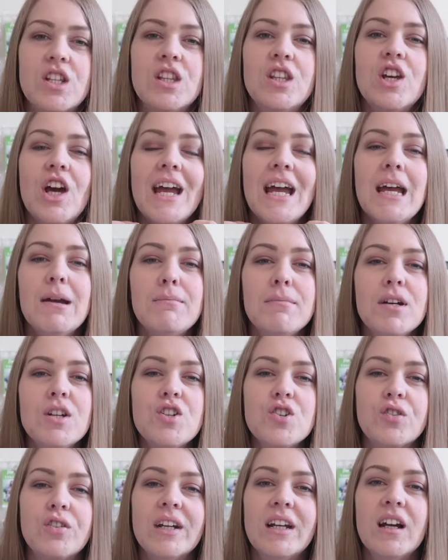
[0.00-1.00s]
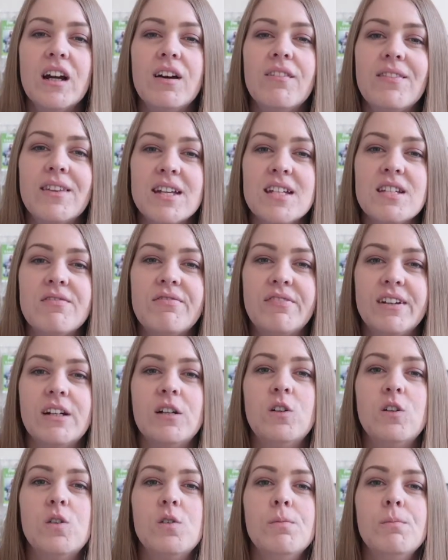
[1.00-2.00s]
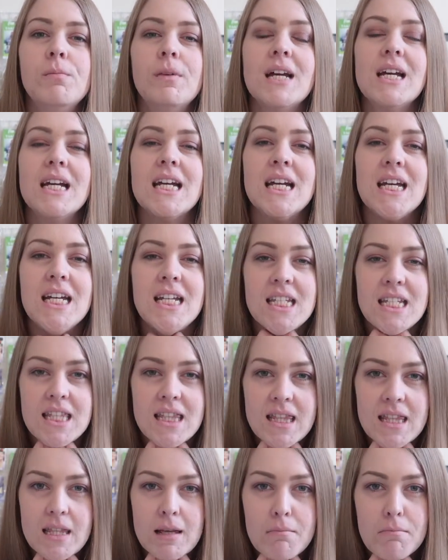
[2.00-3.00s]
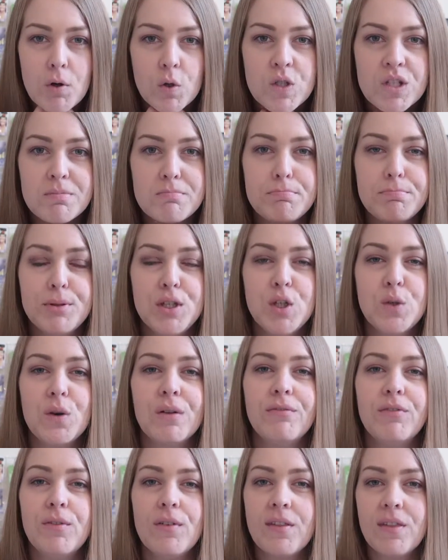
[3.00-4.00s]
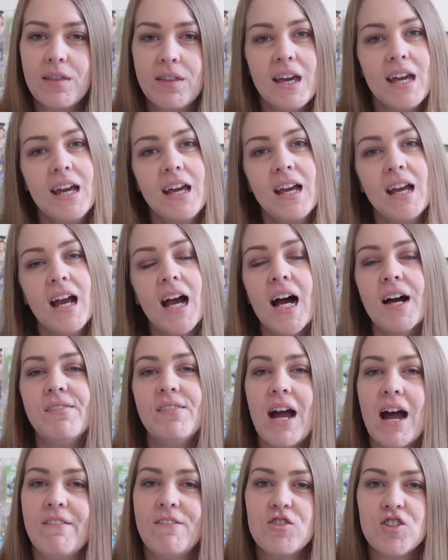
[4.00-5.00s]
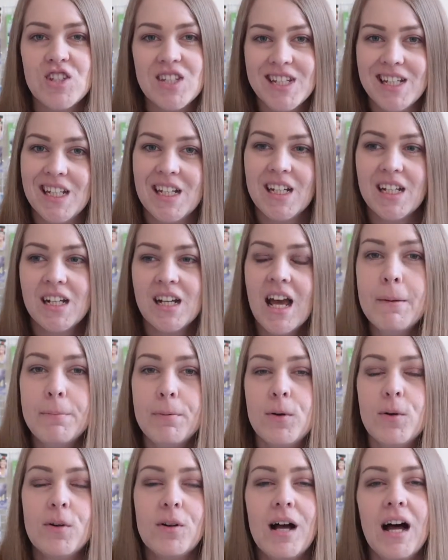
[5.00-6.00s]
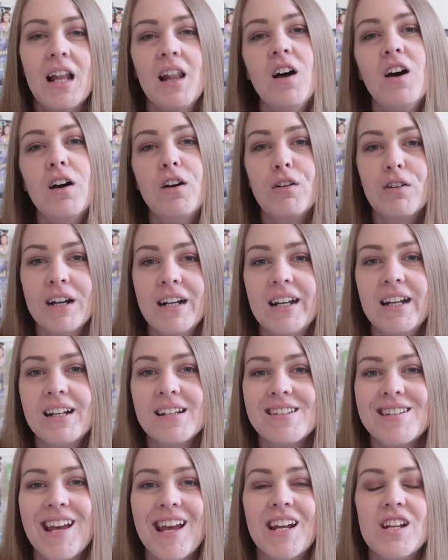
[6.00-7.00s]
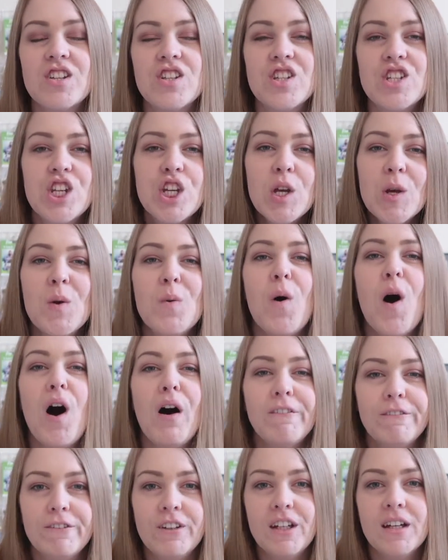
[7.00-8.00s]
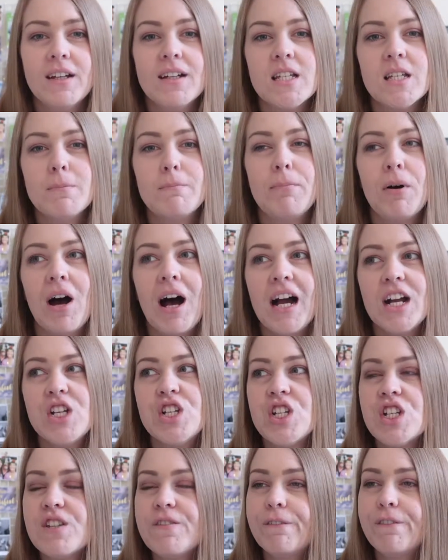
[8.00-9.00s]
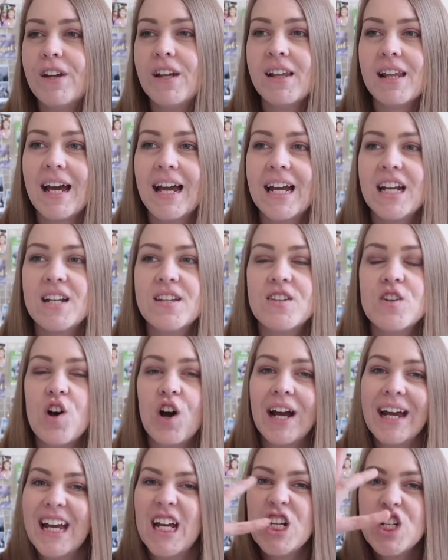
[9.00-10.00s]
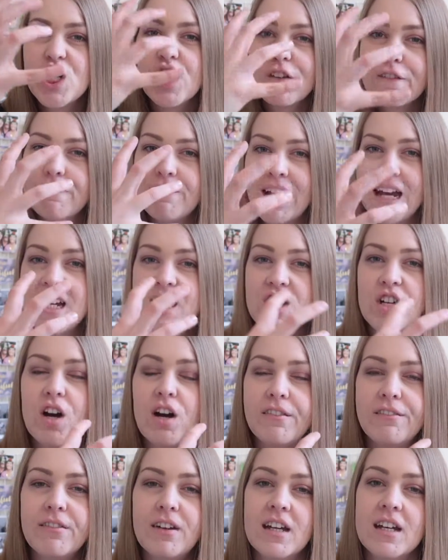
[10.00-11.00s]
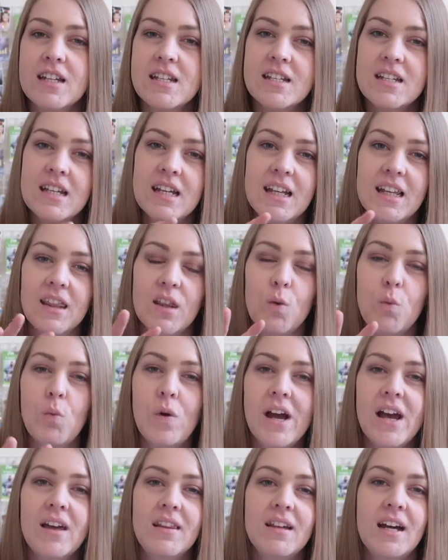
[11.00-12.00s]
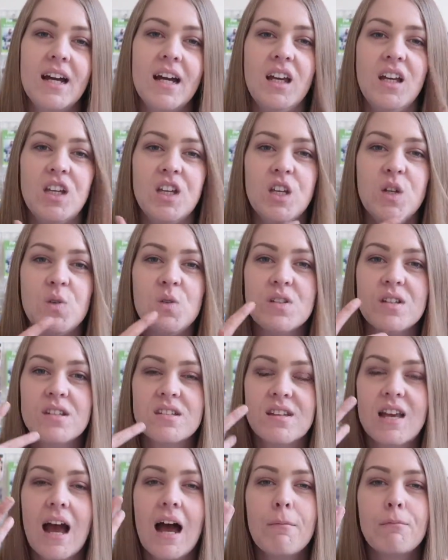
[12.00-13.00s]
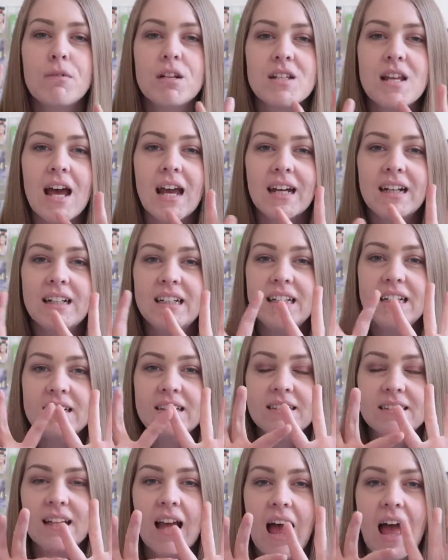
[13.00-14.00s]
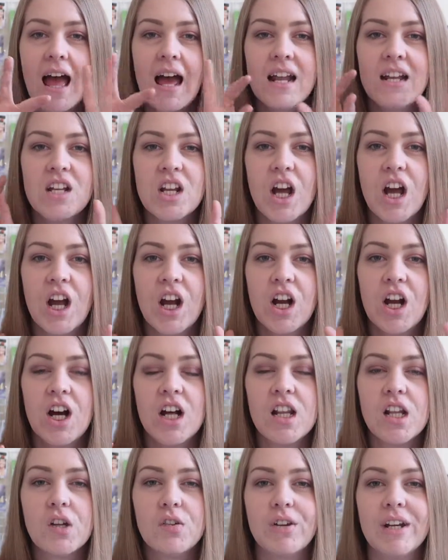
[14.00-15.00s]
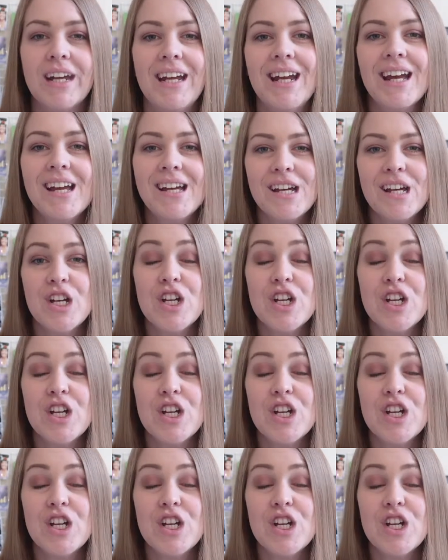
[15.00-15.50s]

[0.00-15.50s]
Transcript: the imagery of this film is the most beautiful thing I've ever seen. People, a lot of critics say it's too obvious, but I just feel that it's not in your face obvious in the way that it uses camera techniques and coloring